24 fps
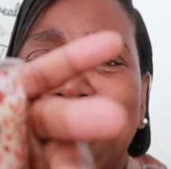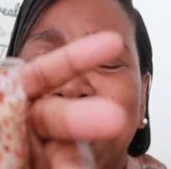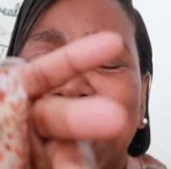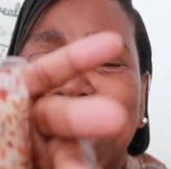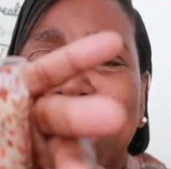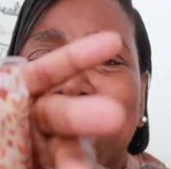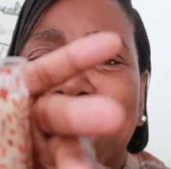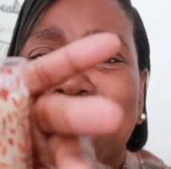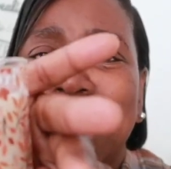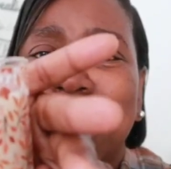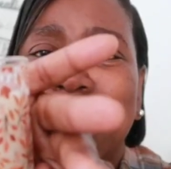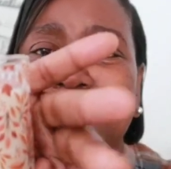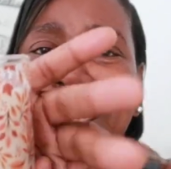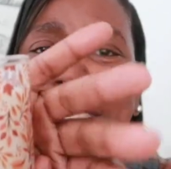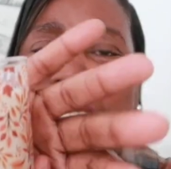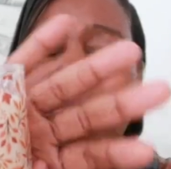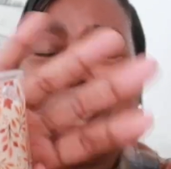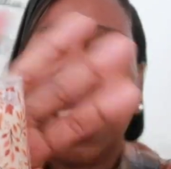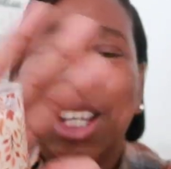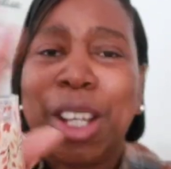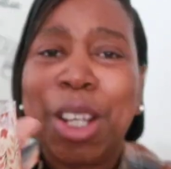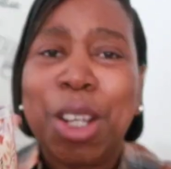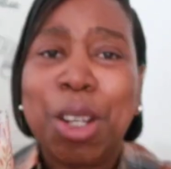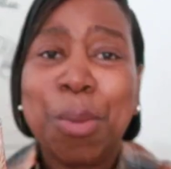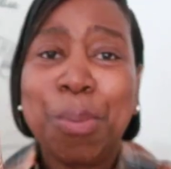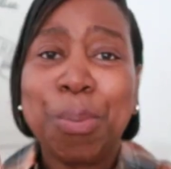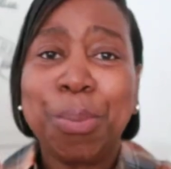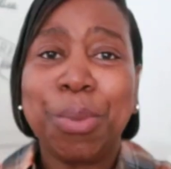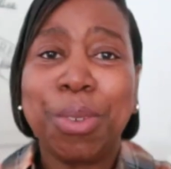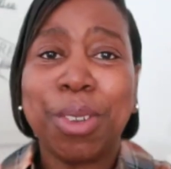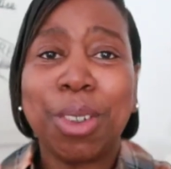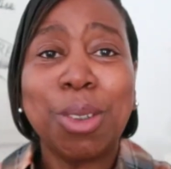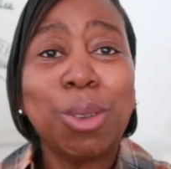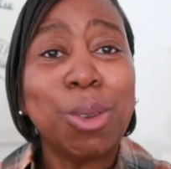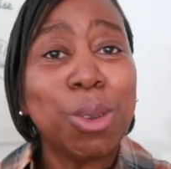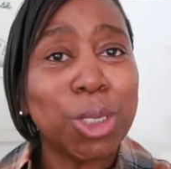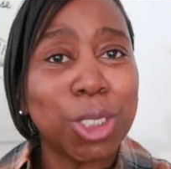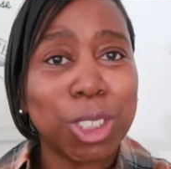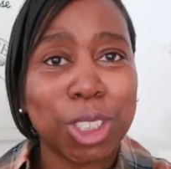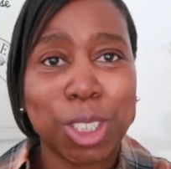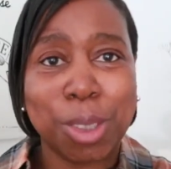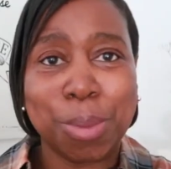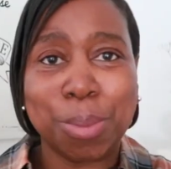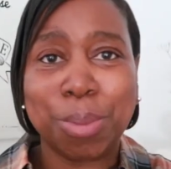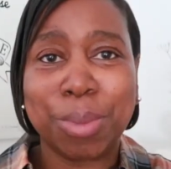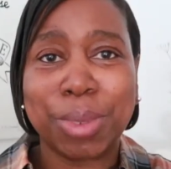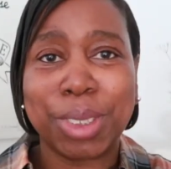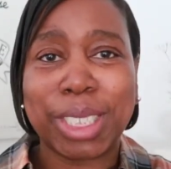It was in the
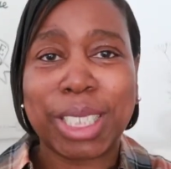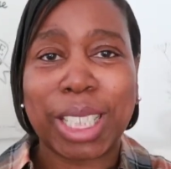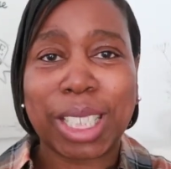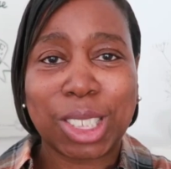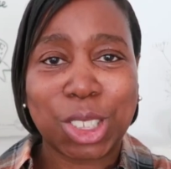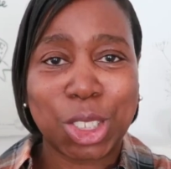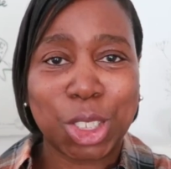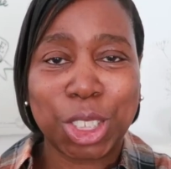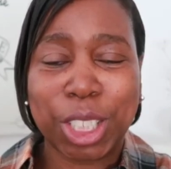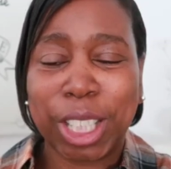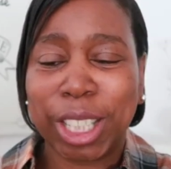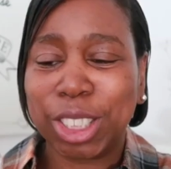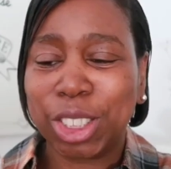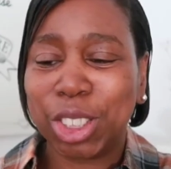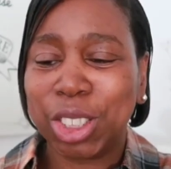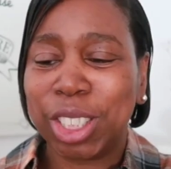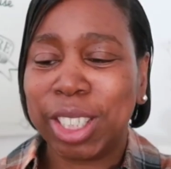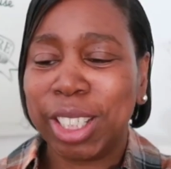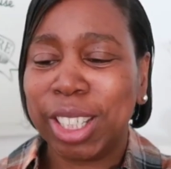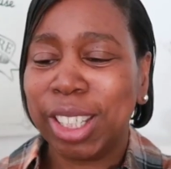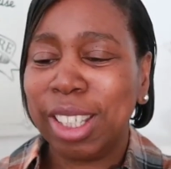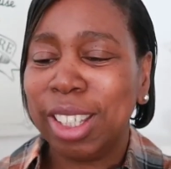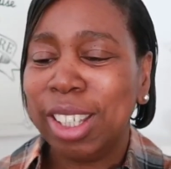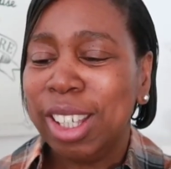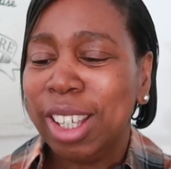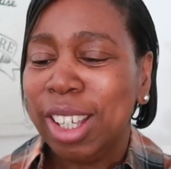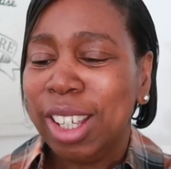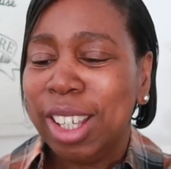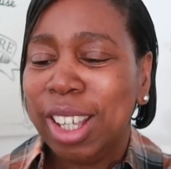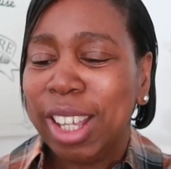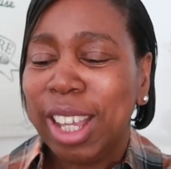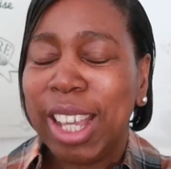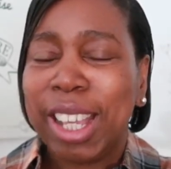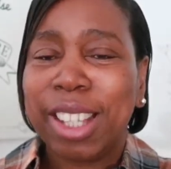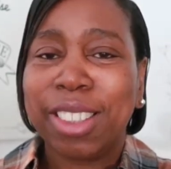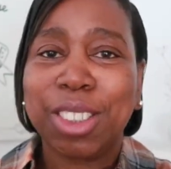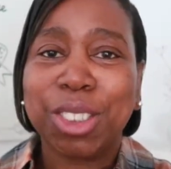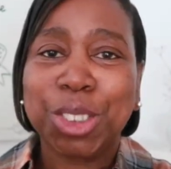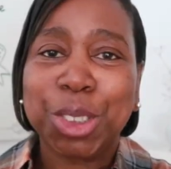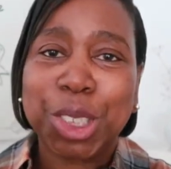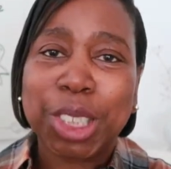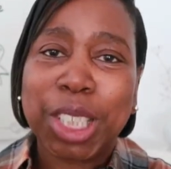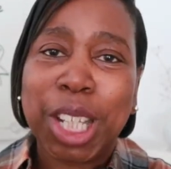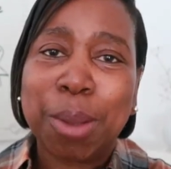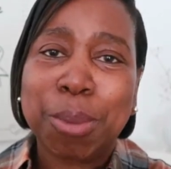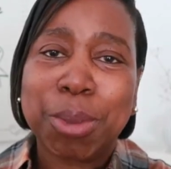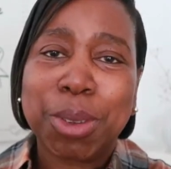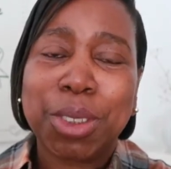autumn section actually. And I
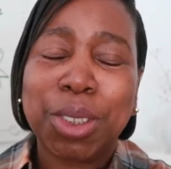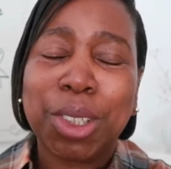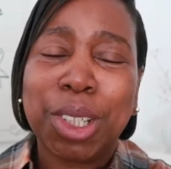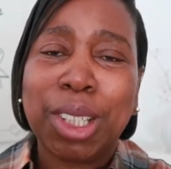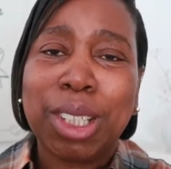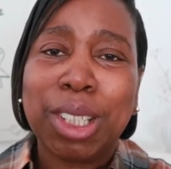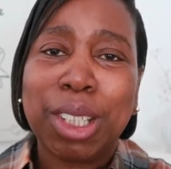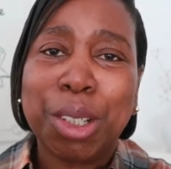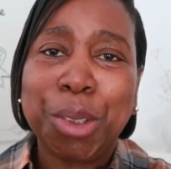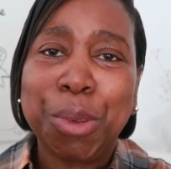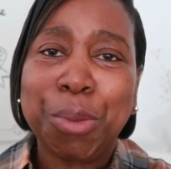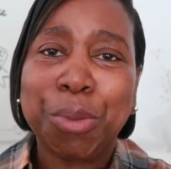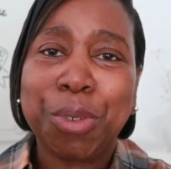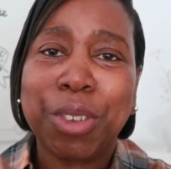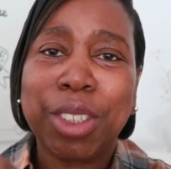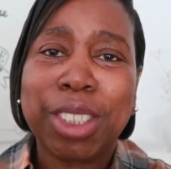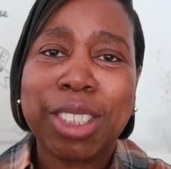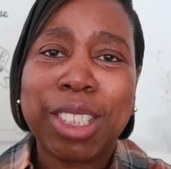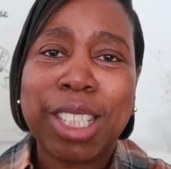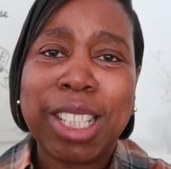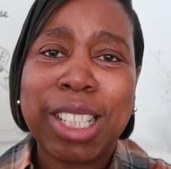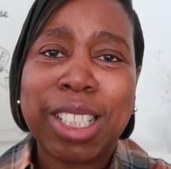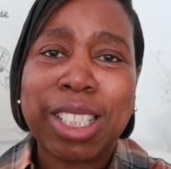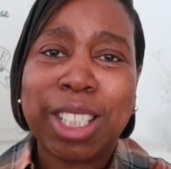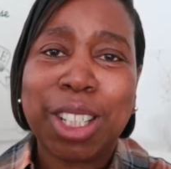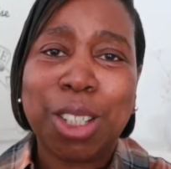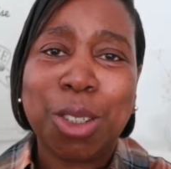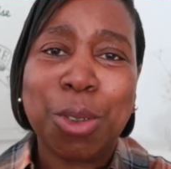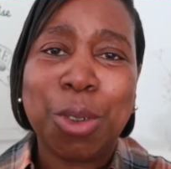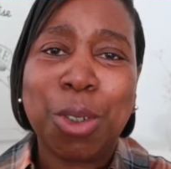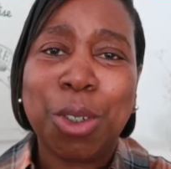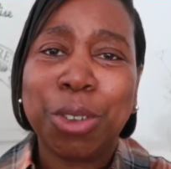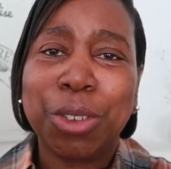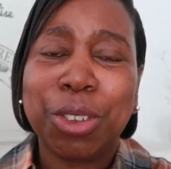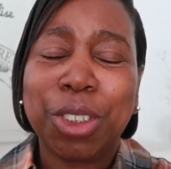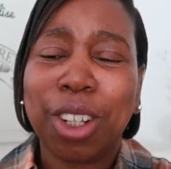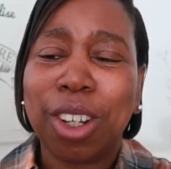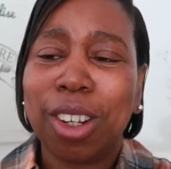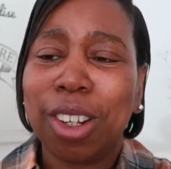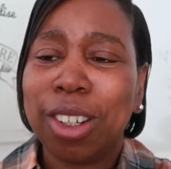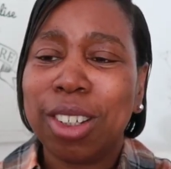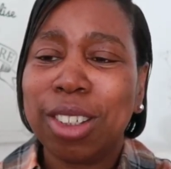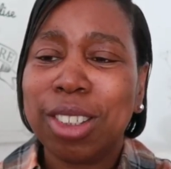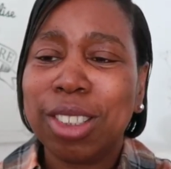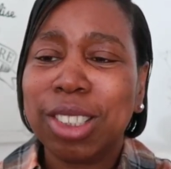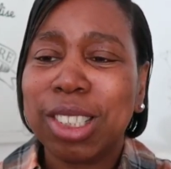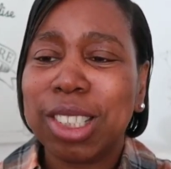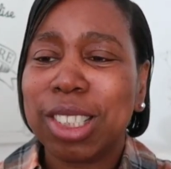just absolutely love the detail on the
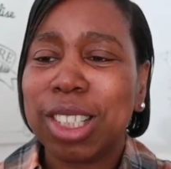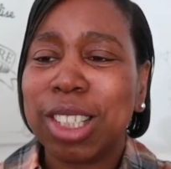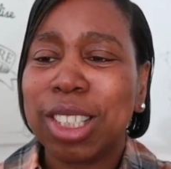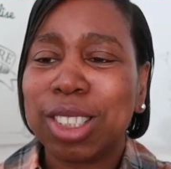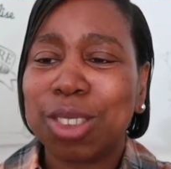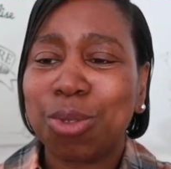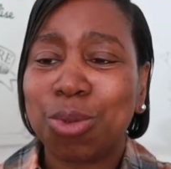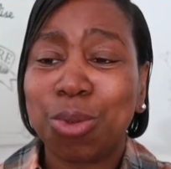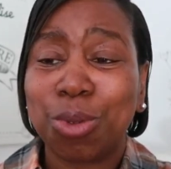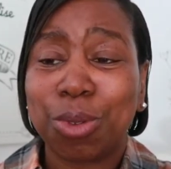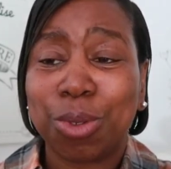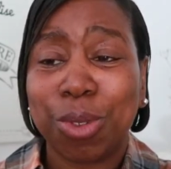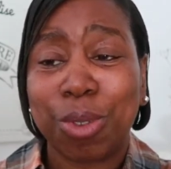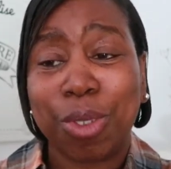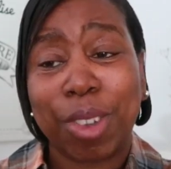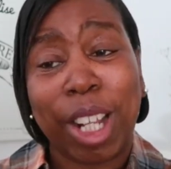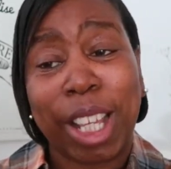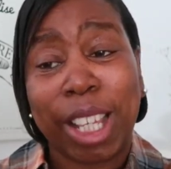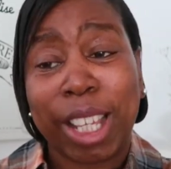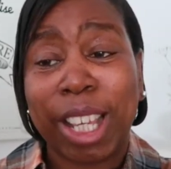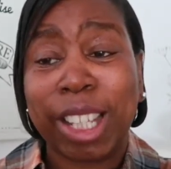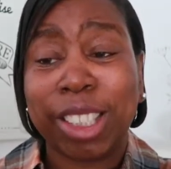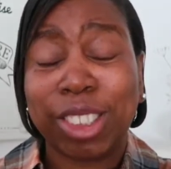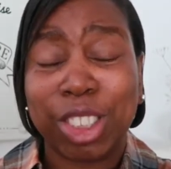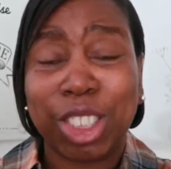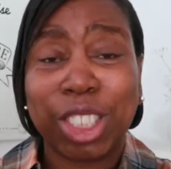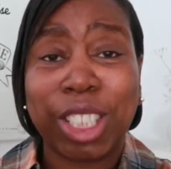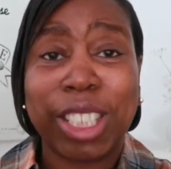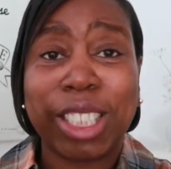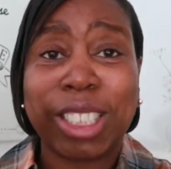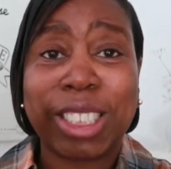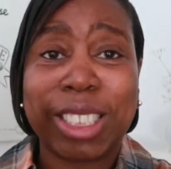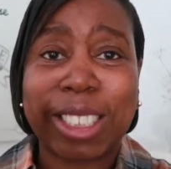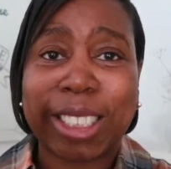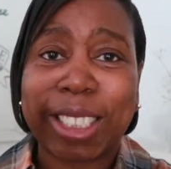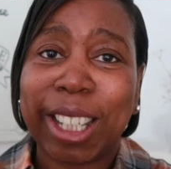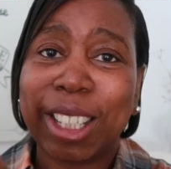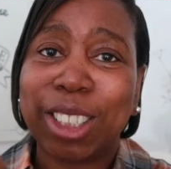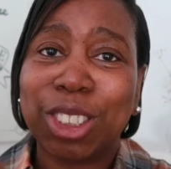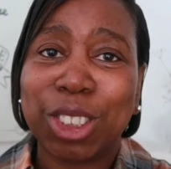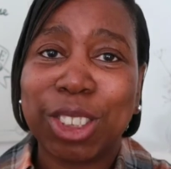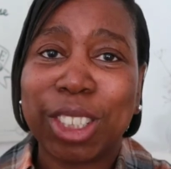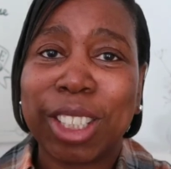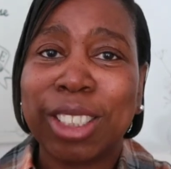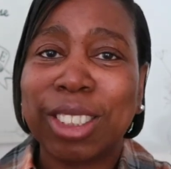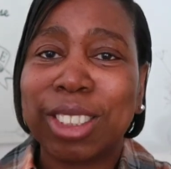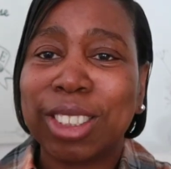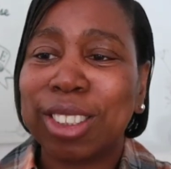glass. It's like actually
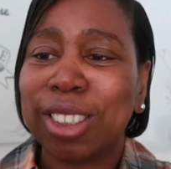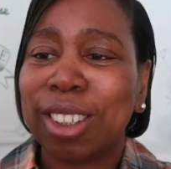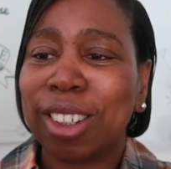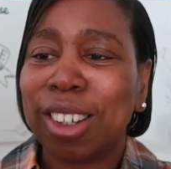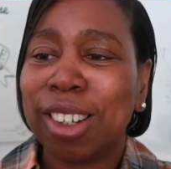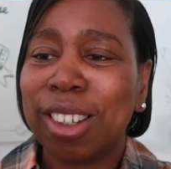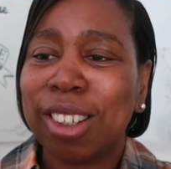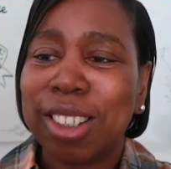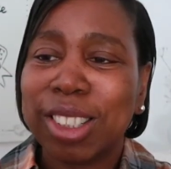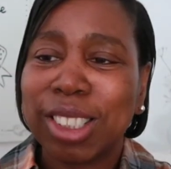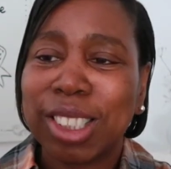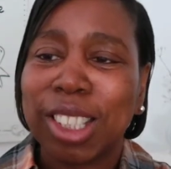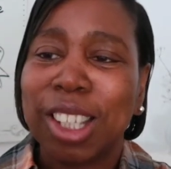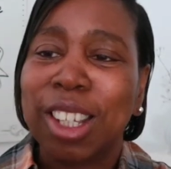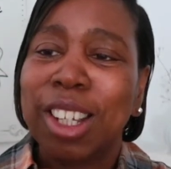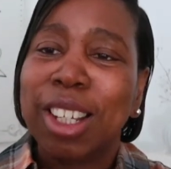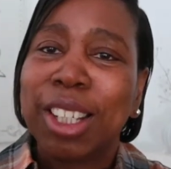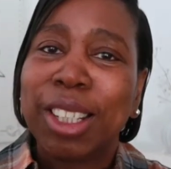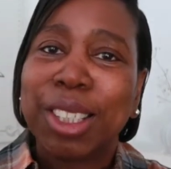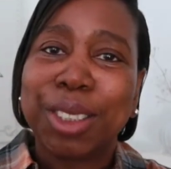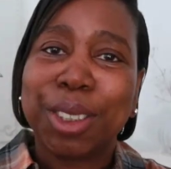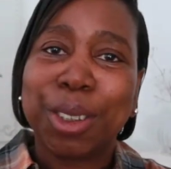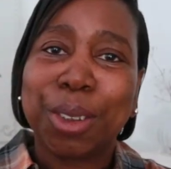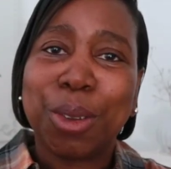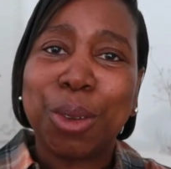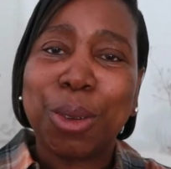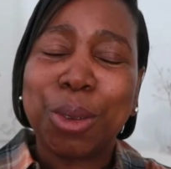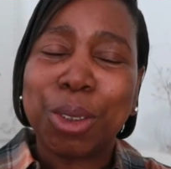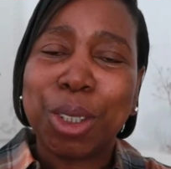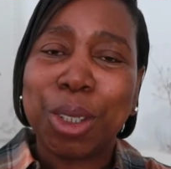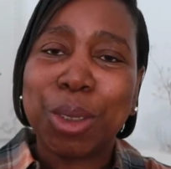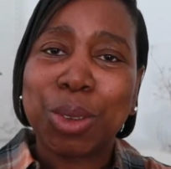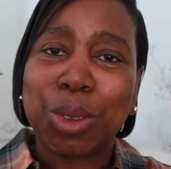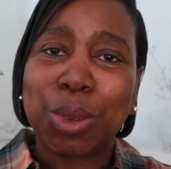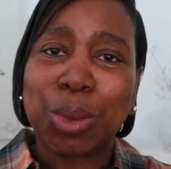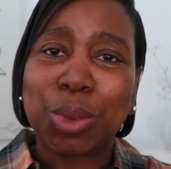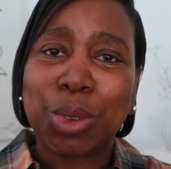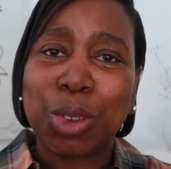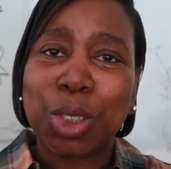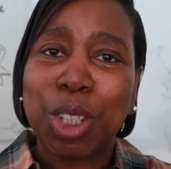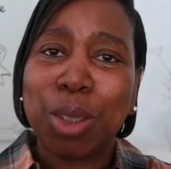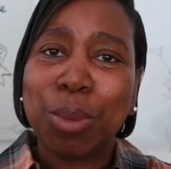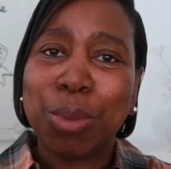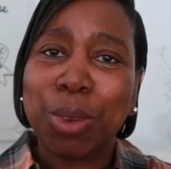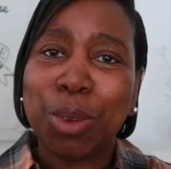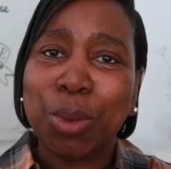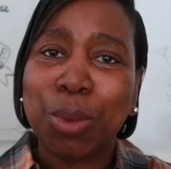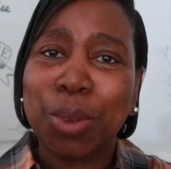sketched into the glass. So you've got all those
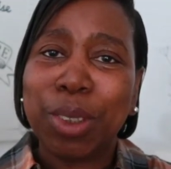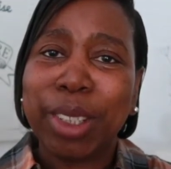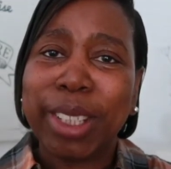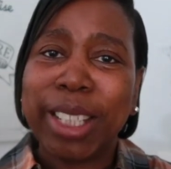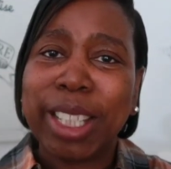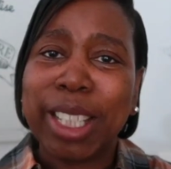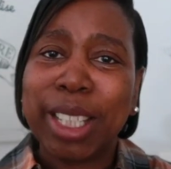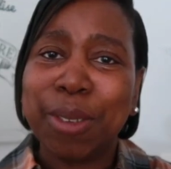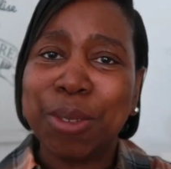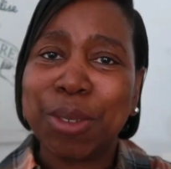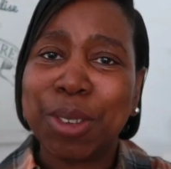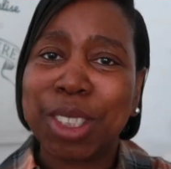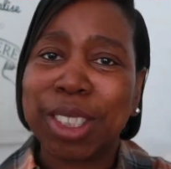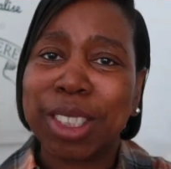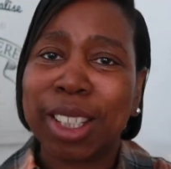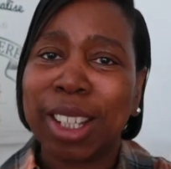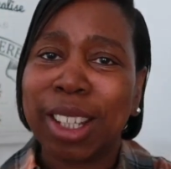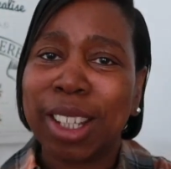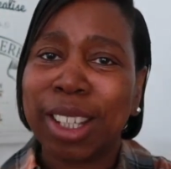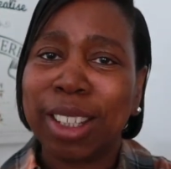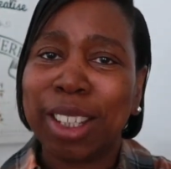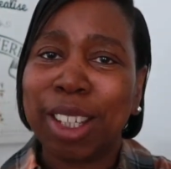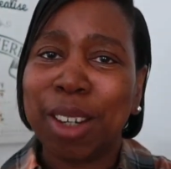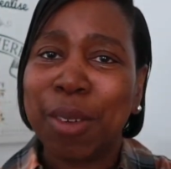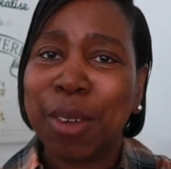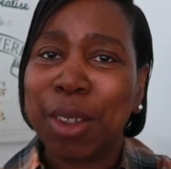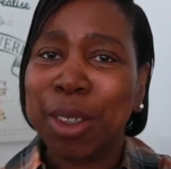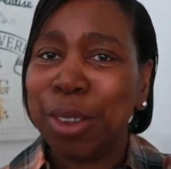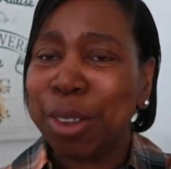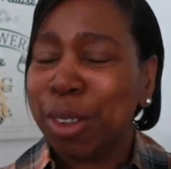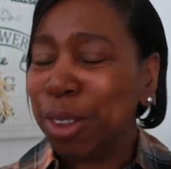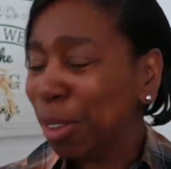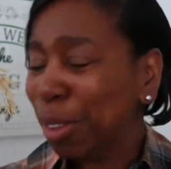autumnal leaves there going